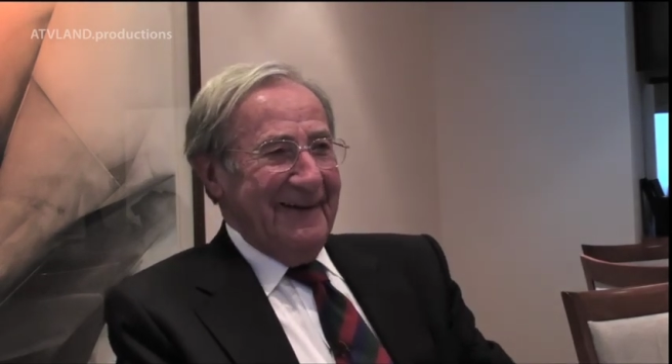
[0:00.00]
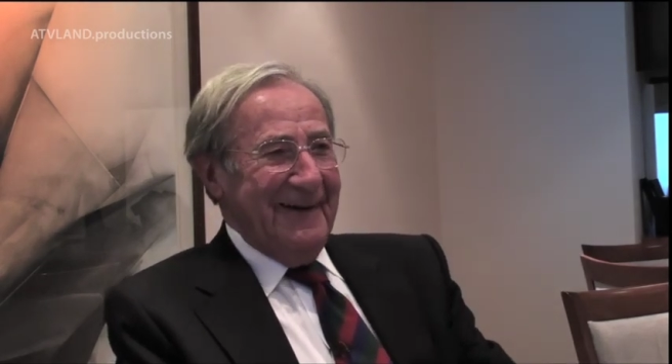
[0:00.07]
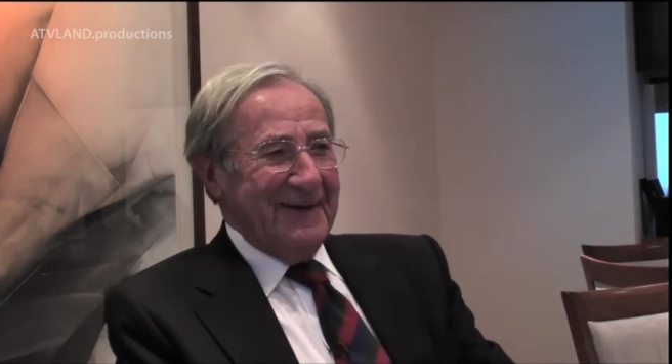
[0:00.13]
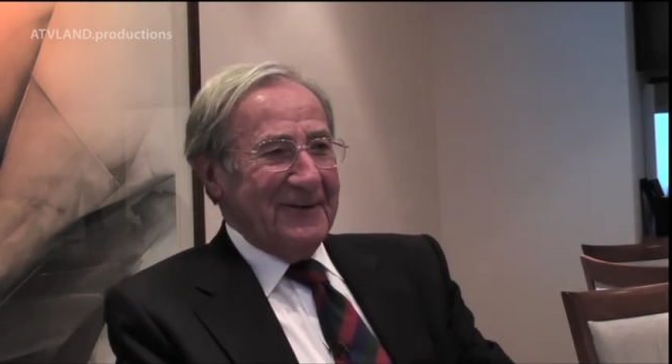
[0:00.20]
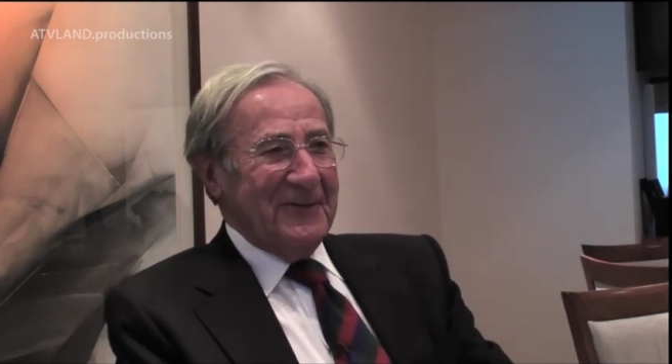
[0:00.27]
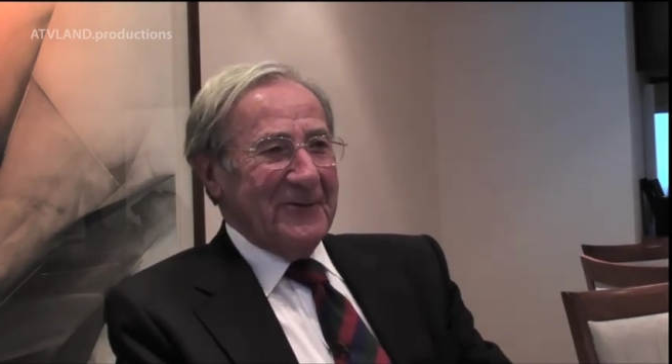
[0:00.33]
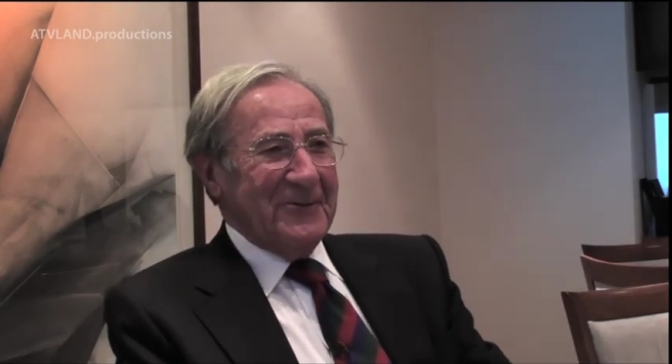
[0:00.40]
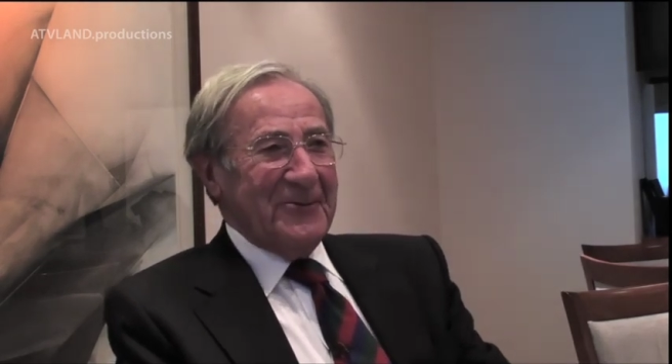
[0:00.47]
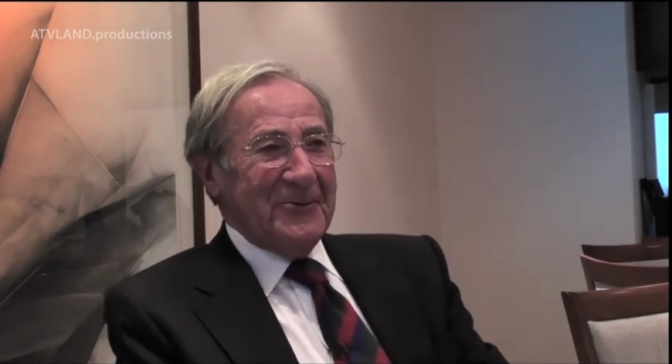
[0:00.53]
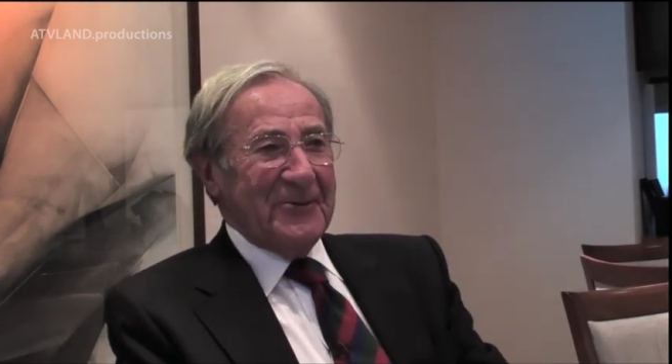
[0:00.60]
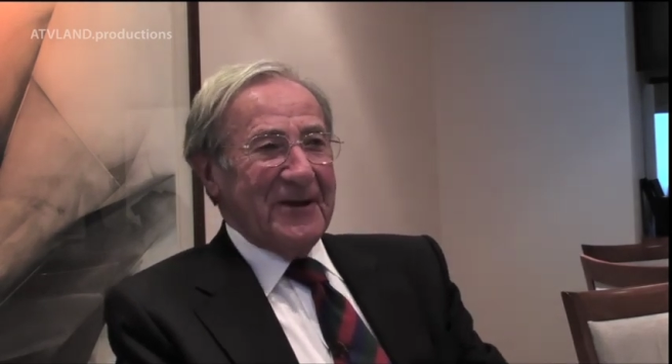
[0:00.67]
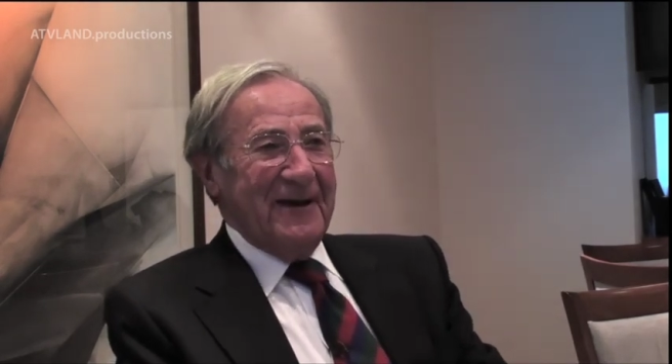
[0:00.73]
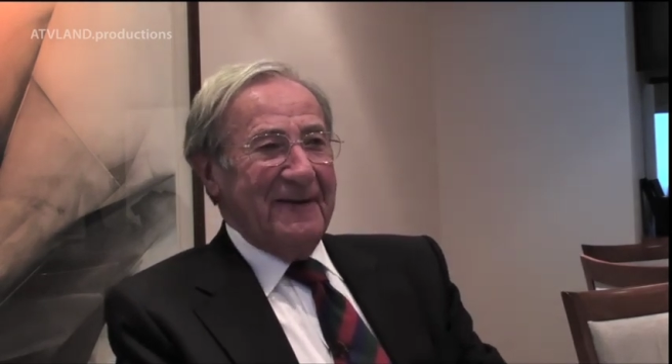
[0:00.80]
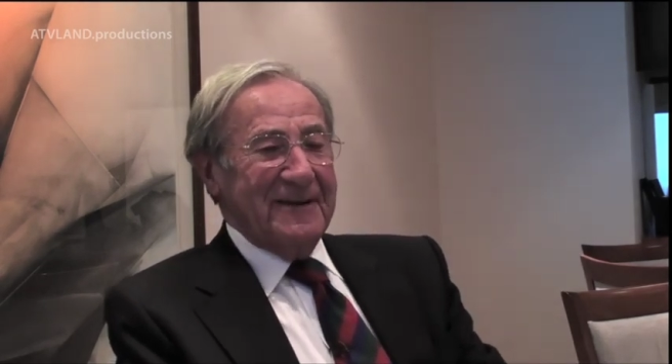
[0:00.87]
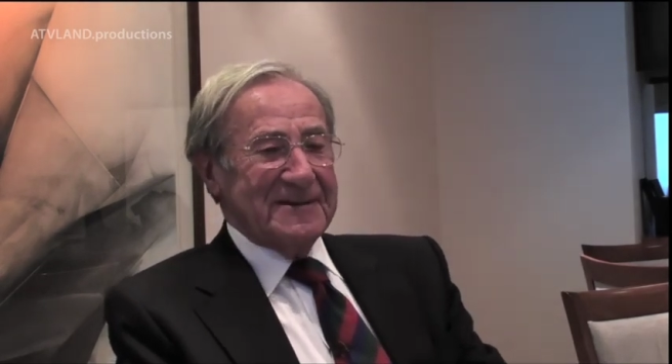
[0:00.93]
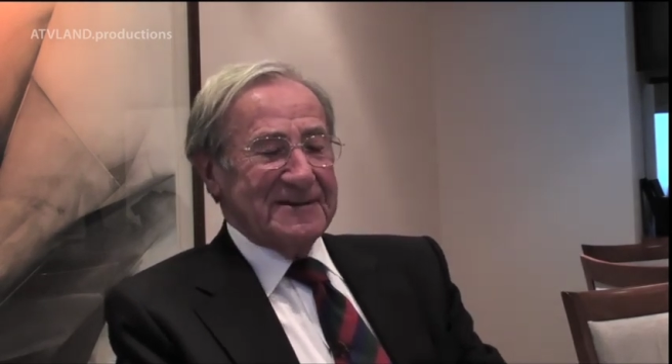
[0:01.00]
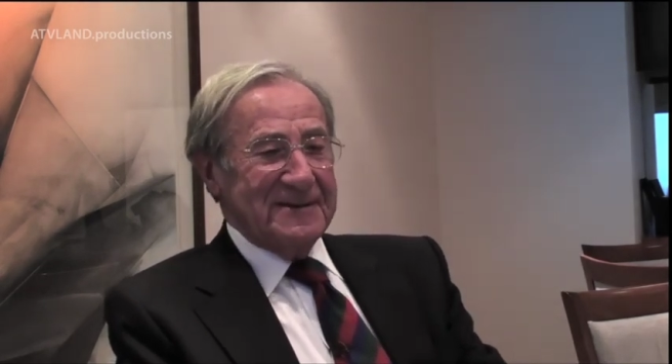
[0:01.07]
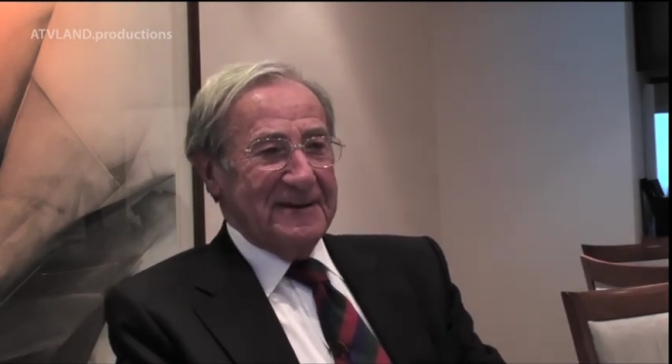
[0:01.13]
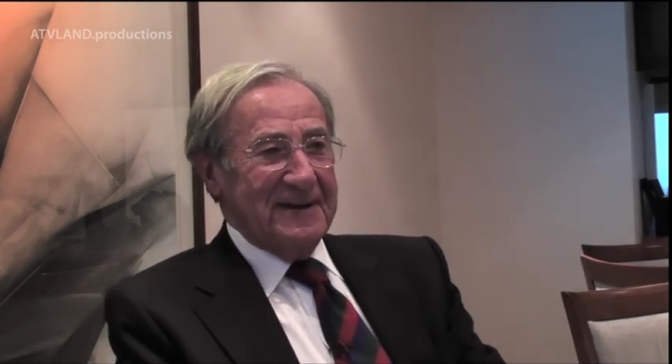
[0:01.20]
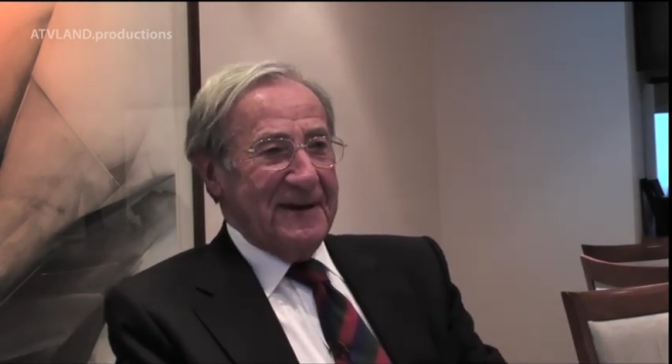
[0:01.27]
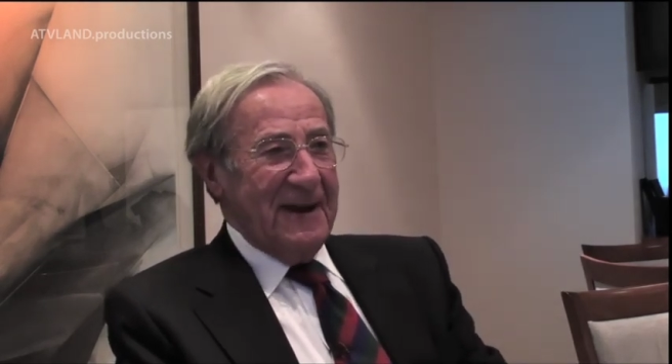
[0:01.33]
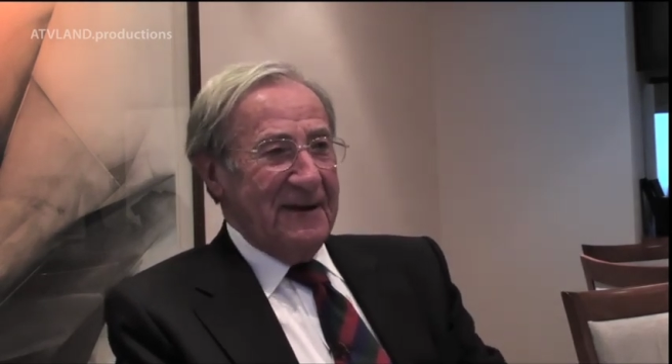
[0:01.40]
I got caught out as
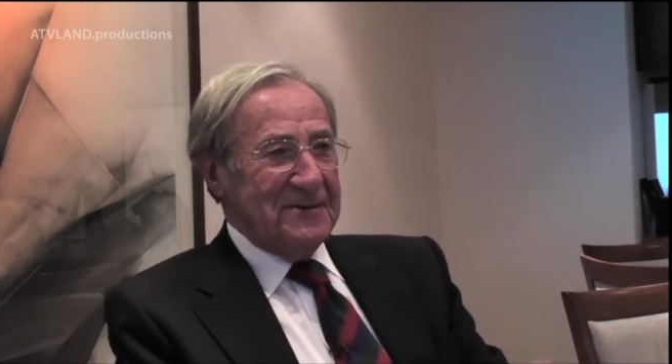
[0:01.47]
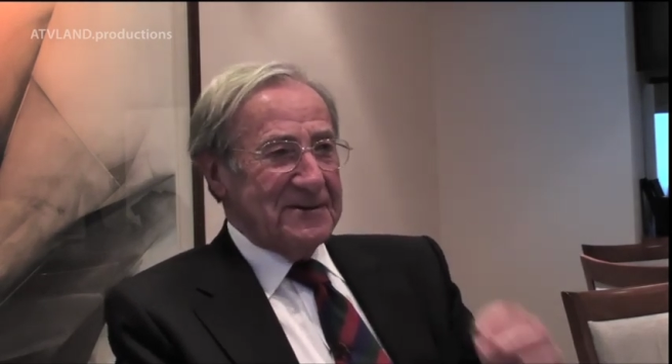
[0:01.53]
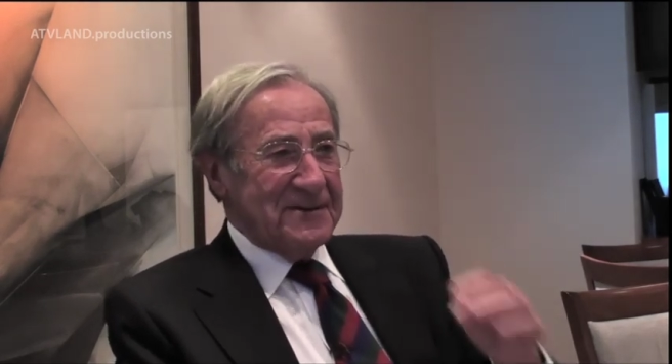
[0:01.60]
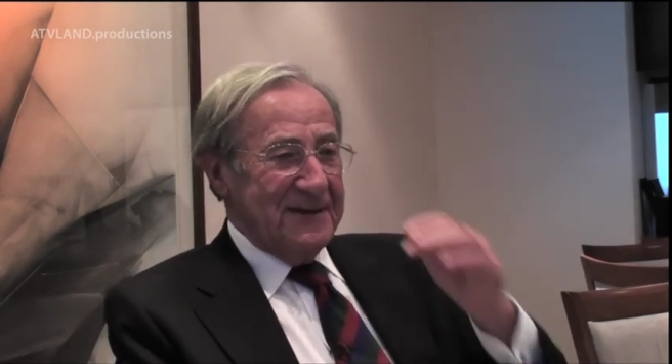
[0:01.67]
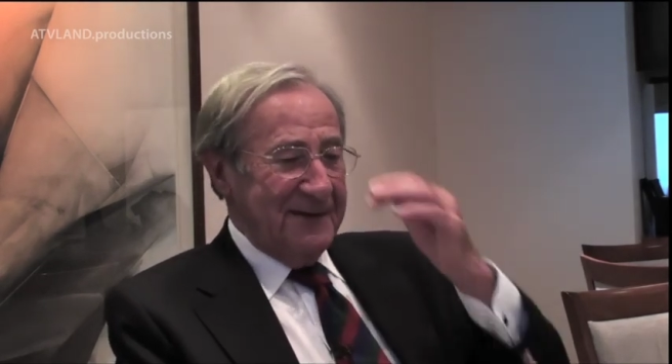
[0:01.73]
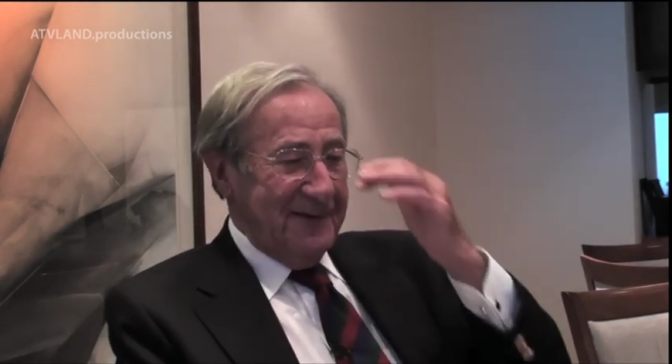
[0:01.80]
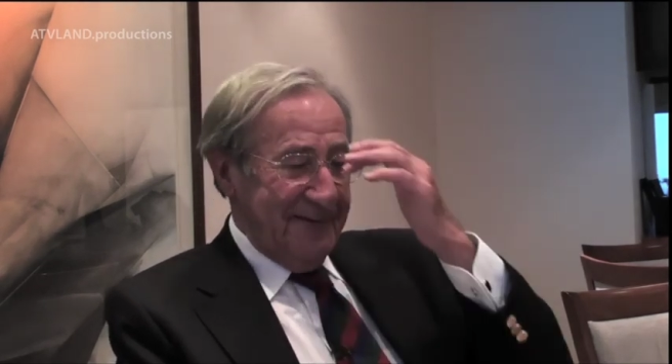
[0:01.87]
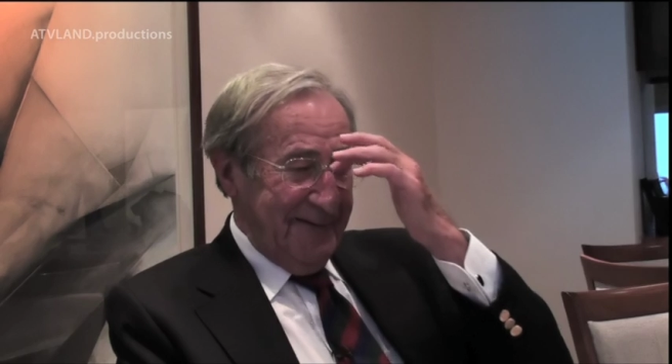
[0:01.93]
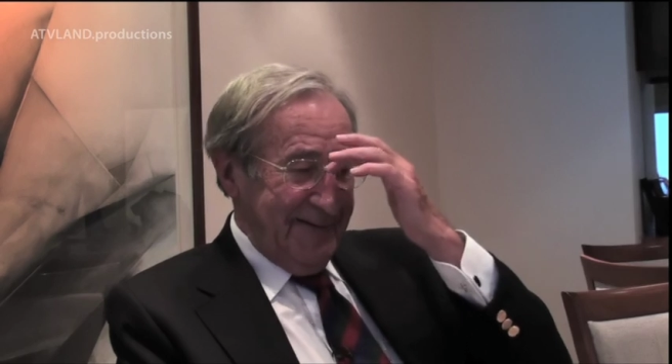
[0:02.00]
an announcer.